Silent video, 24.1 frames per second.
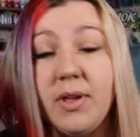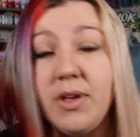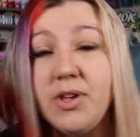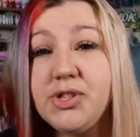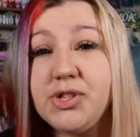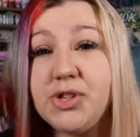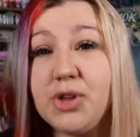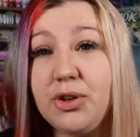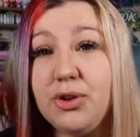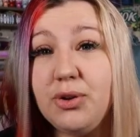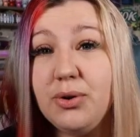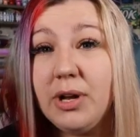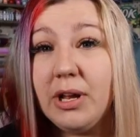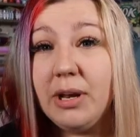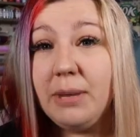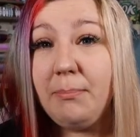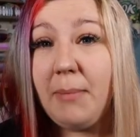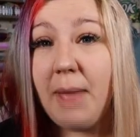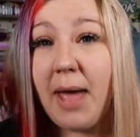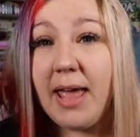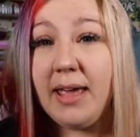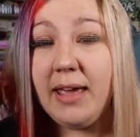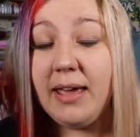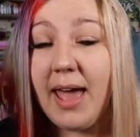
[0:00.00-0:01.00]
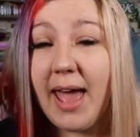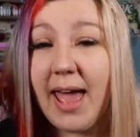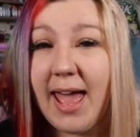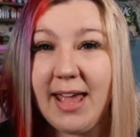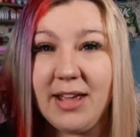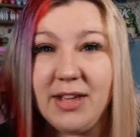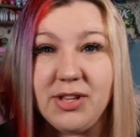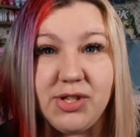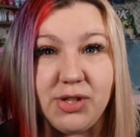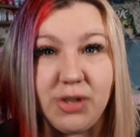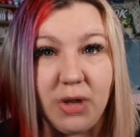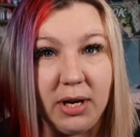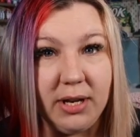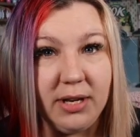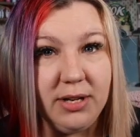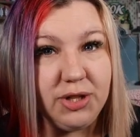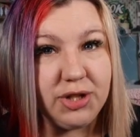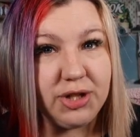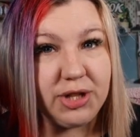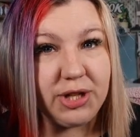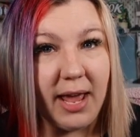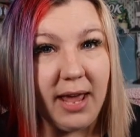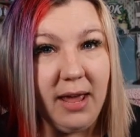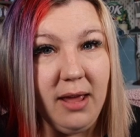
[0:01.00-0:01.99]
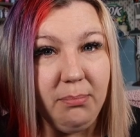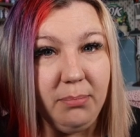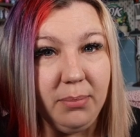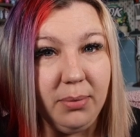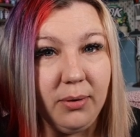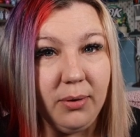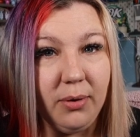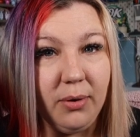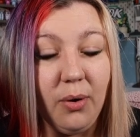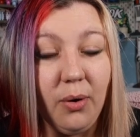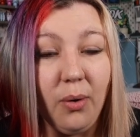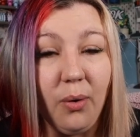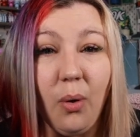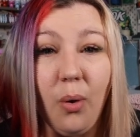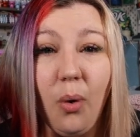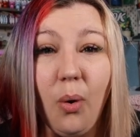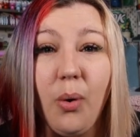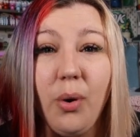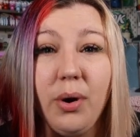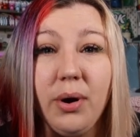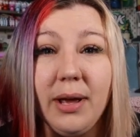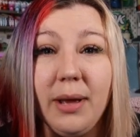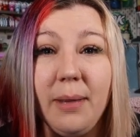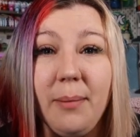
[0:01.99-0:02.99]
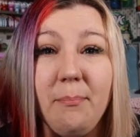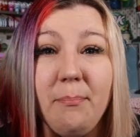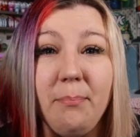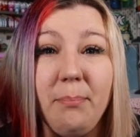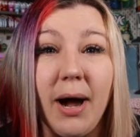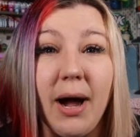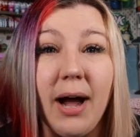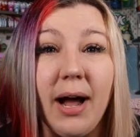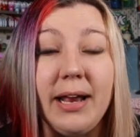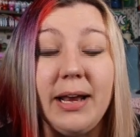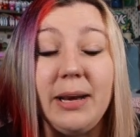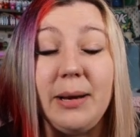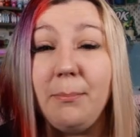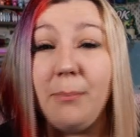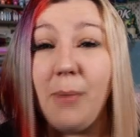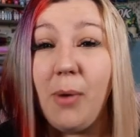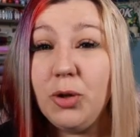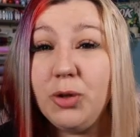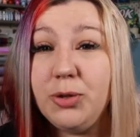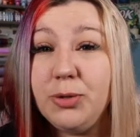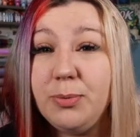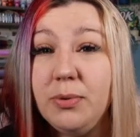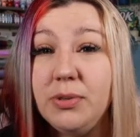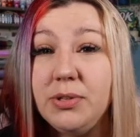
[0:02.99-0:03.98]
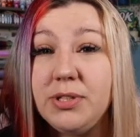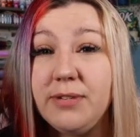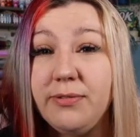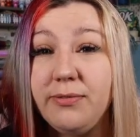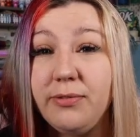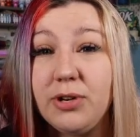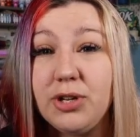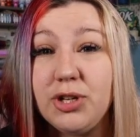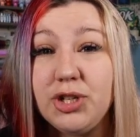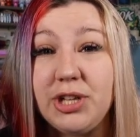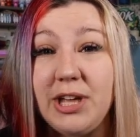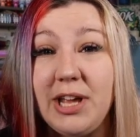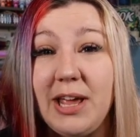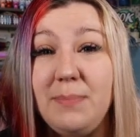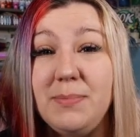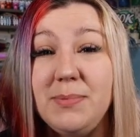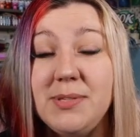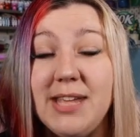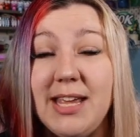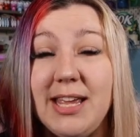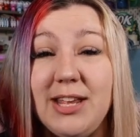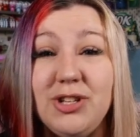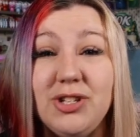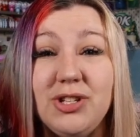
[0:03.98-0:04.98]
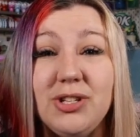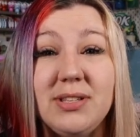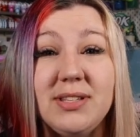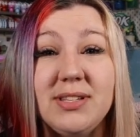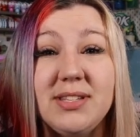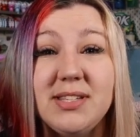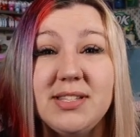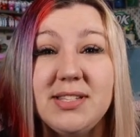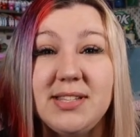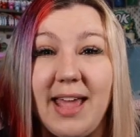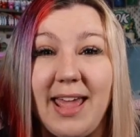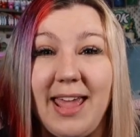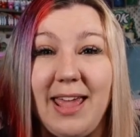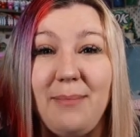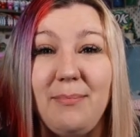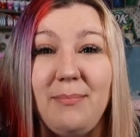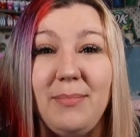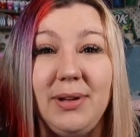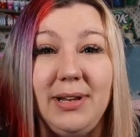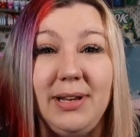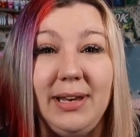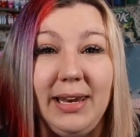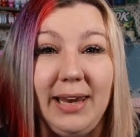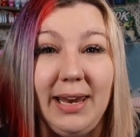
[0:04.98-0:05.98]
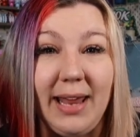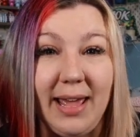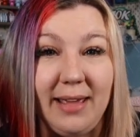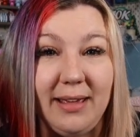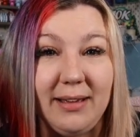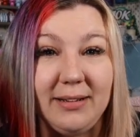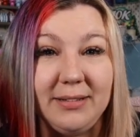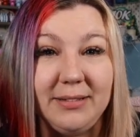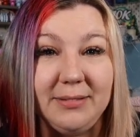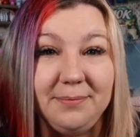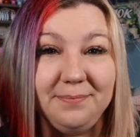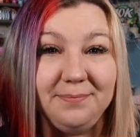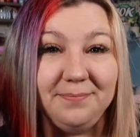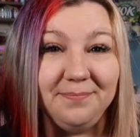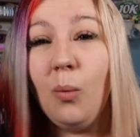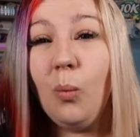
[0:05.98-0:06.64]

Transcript: So you can make a solid shape or combine multiple different shapes into the same layer.